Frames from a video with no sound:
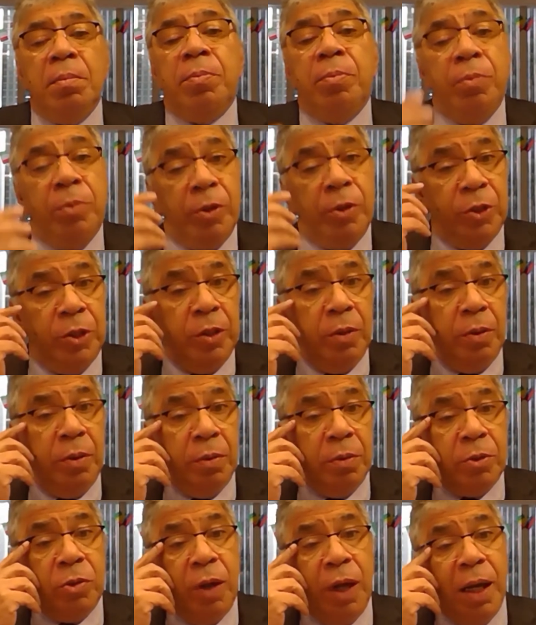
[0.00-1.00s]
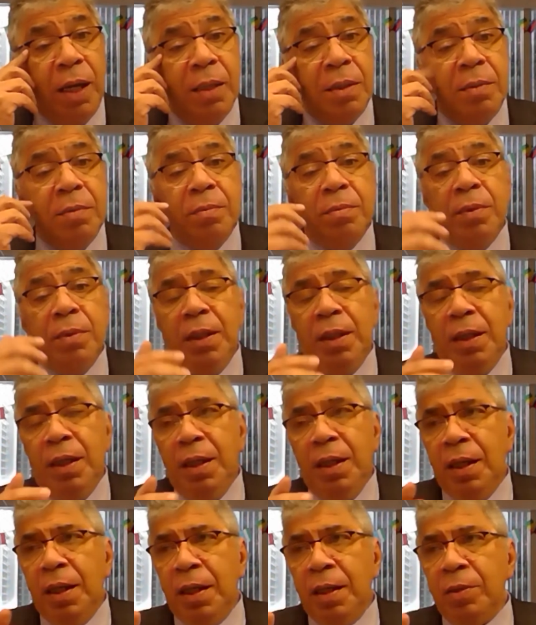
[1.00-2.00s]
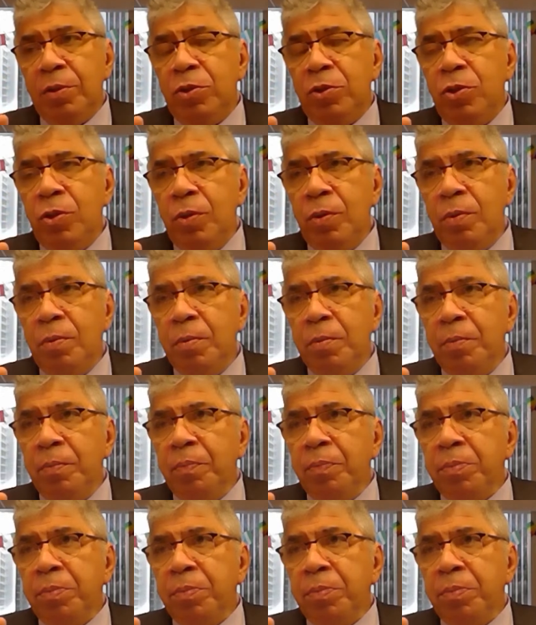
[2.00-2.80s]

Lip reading: Brazil tried to